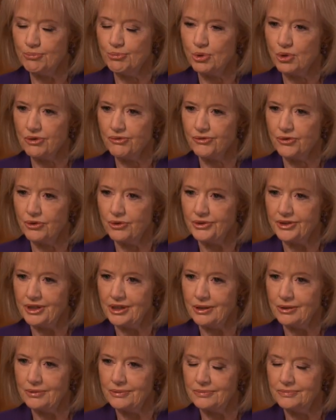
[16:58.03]

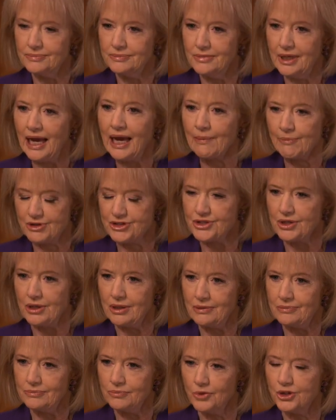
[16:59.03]
portfolio,
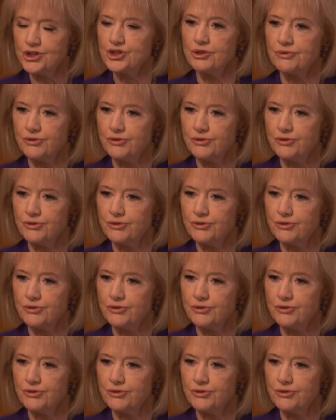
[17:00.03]
Amazon. What's mm-hmm.